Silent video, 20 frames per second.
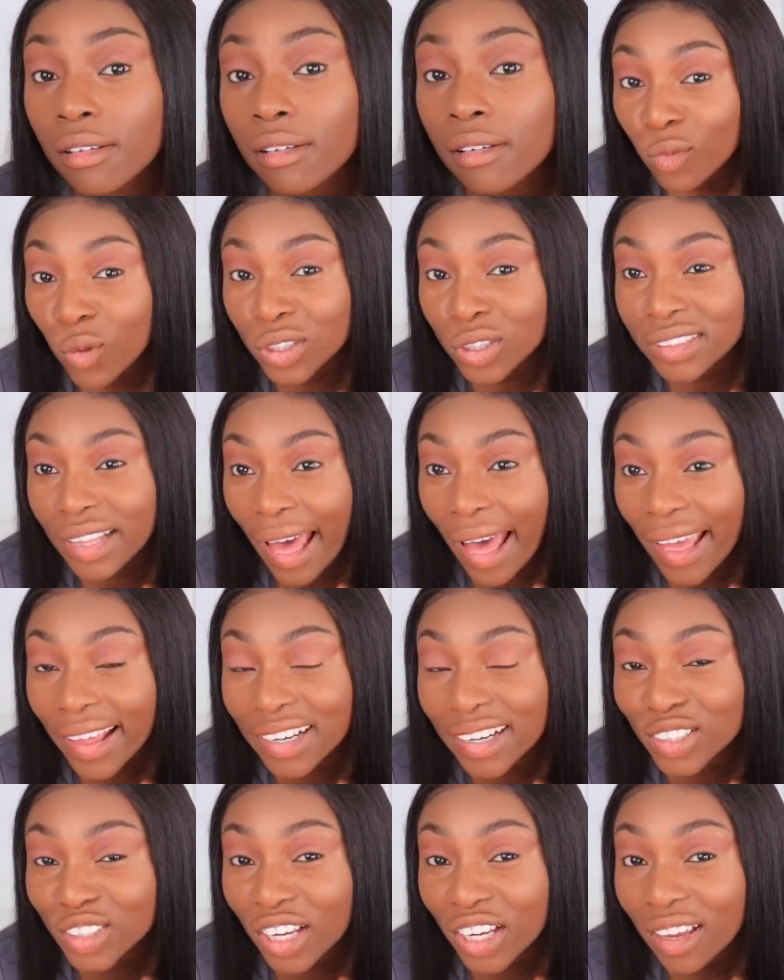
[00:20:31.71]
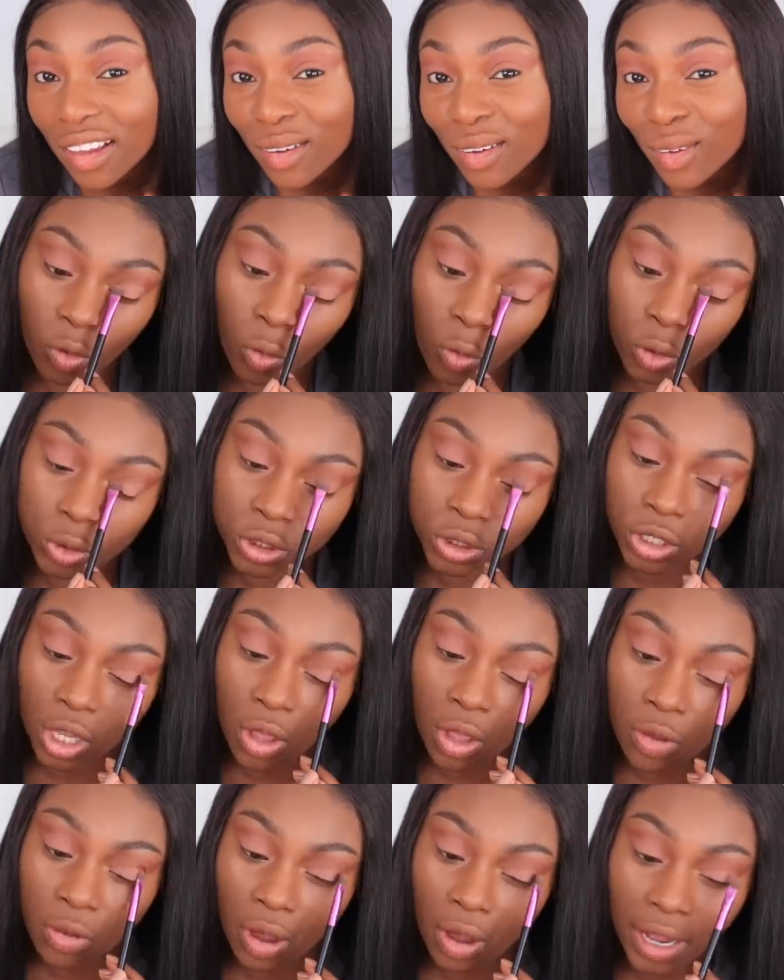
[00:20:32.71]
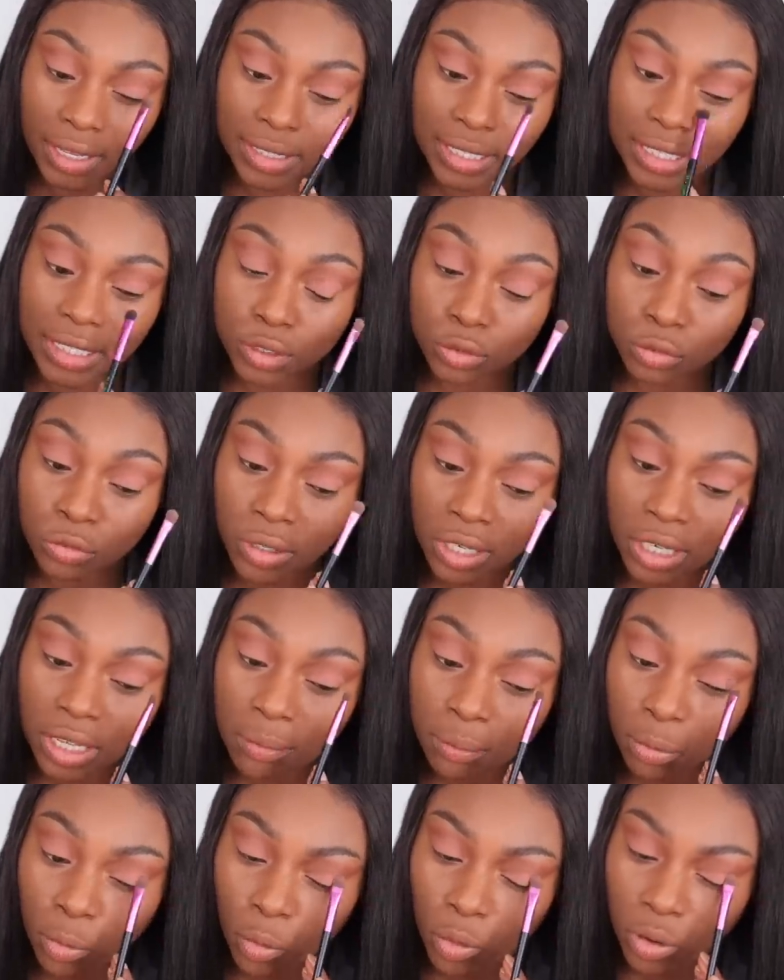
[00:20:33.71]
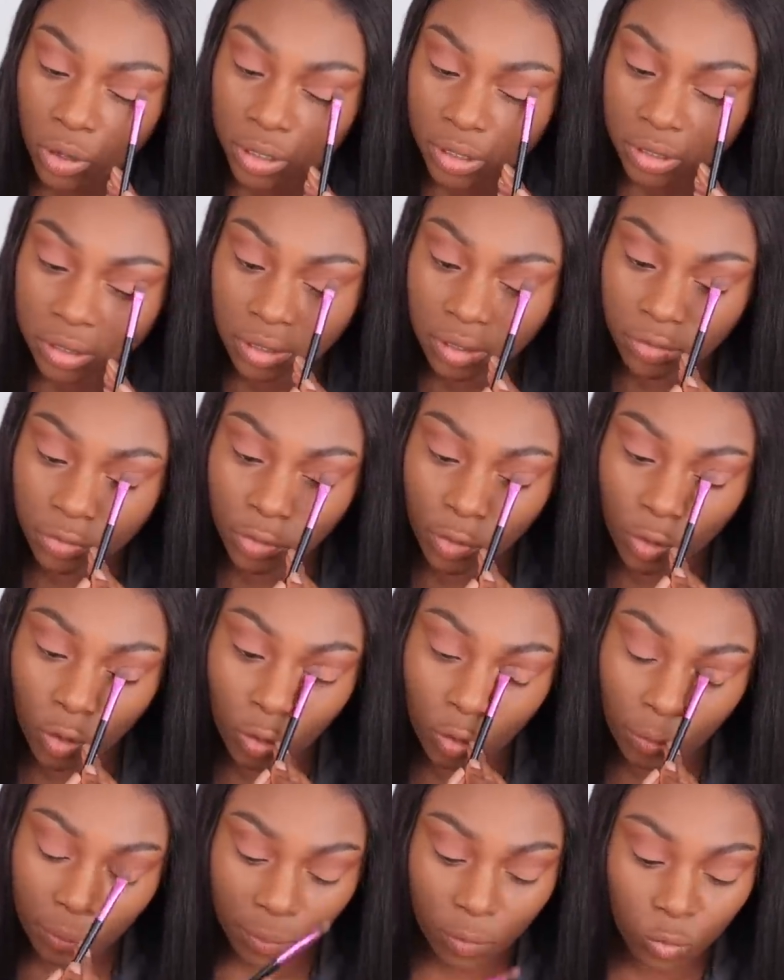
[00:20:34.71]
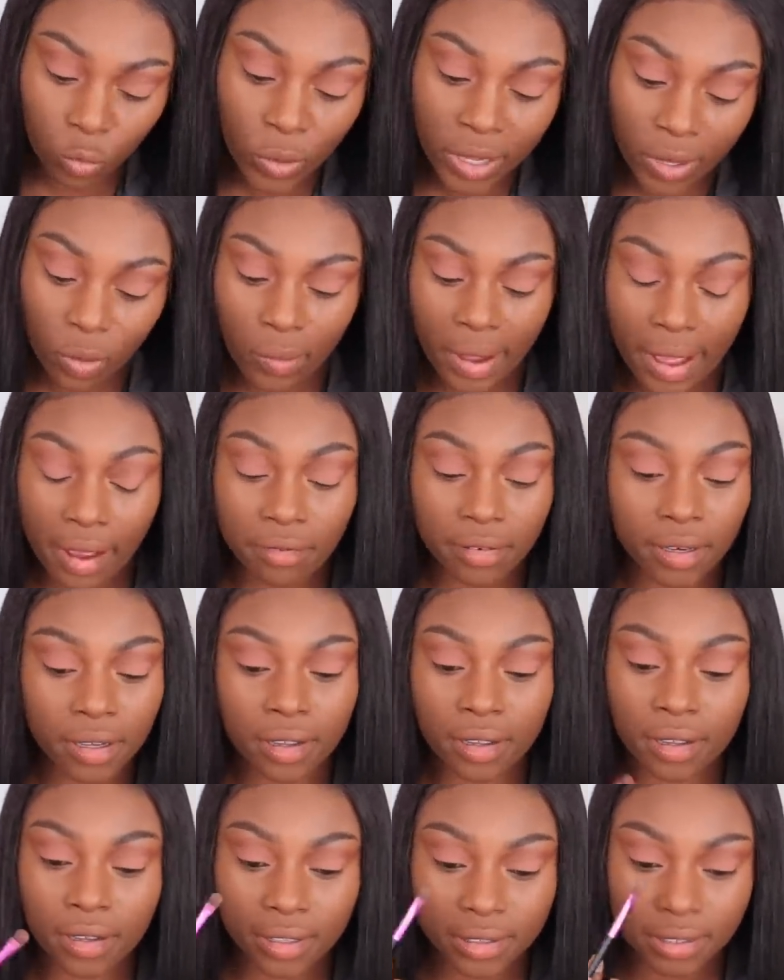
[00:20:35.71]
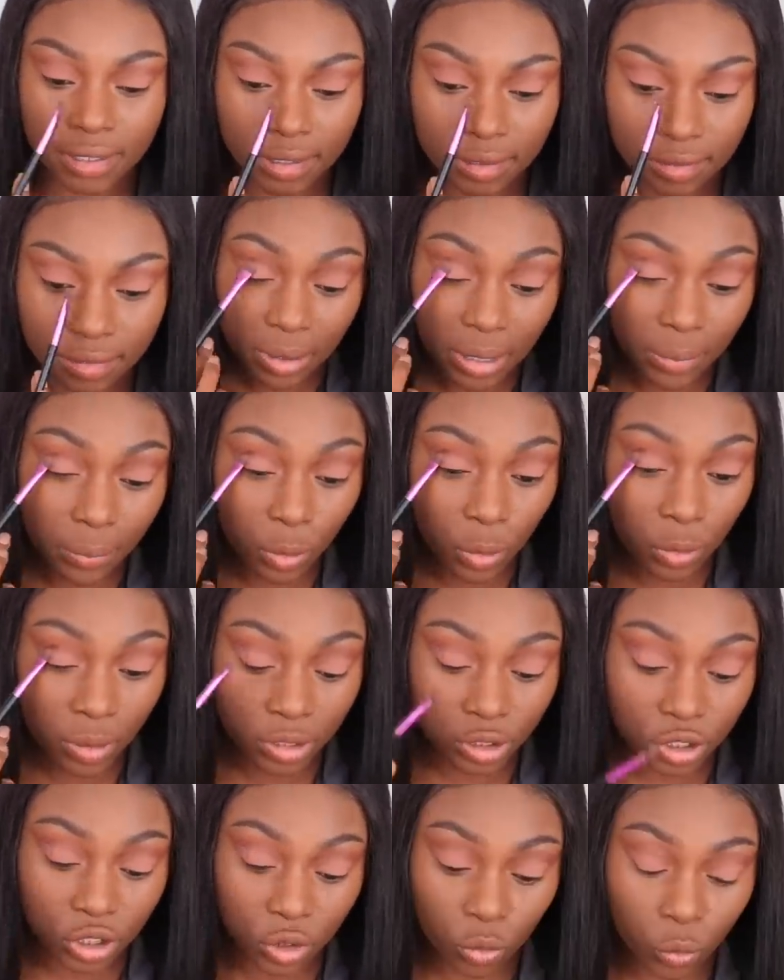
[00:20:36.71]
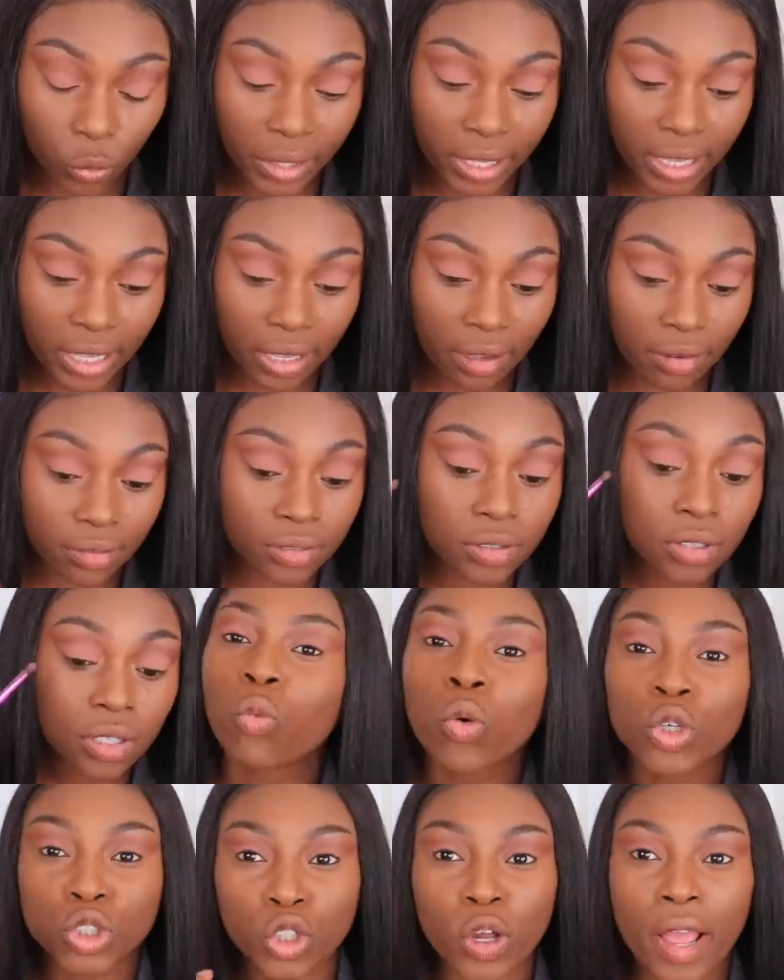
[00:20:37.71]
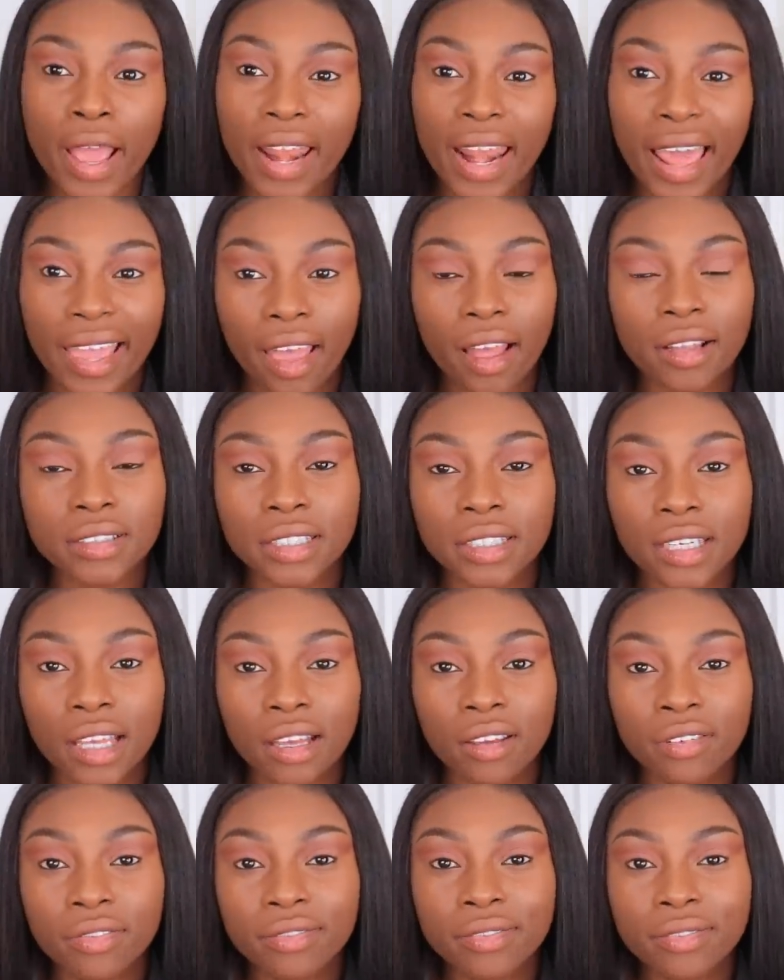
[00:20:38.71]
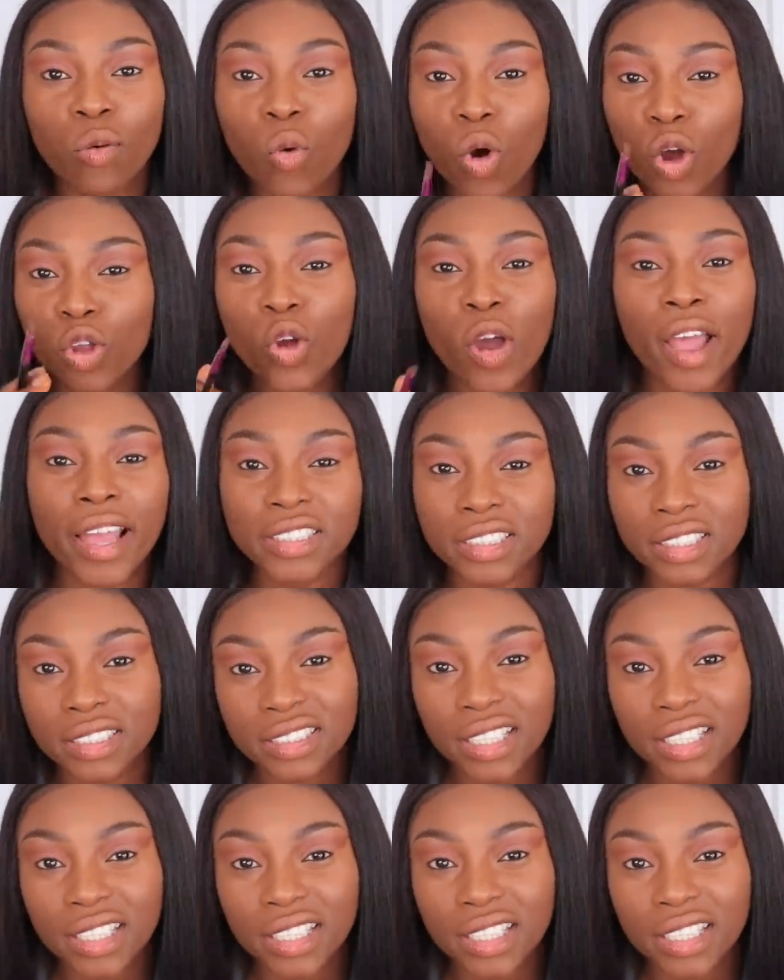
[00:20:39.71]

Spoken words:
What's that energy? Also, I think it's really important for wig wearers and people who are into the weaves. What's your hair like underneath? What are your edges